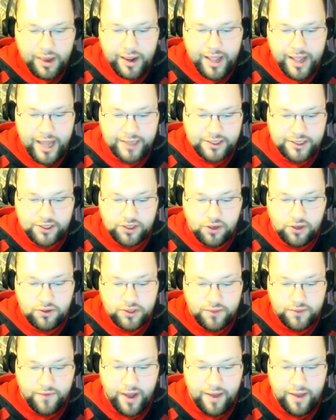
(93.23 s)
As the sole
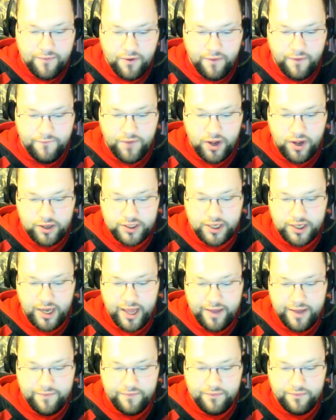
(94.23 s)
survivor of Vault
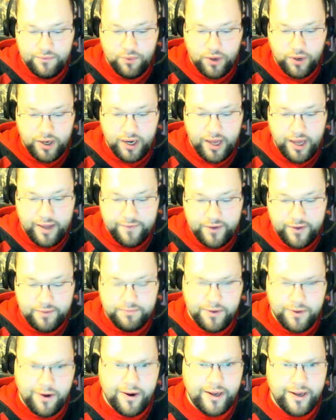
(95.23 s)
one
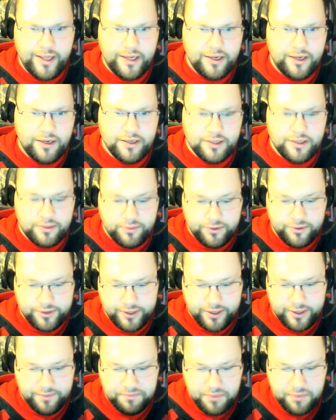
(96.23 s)
eleven, alright, that kind of spoils
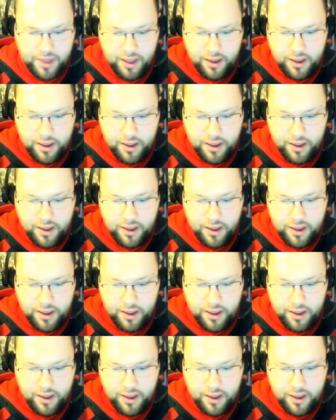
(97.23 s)
something.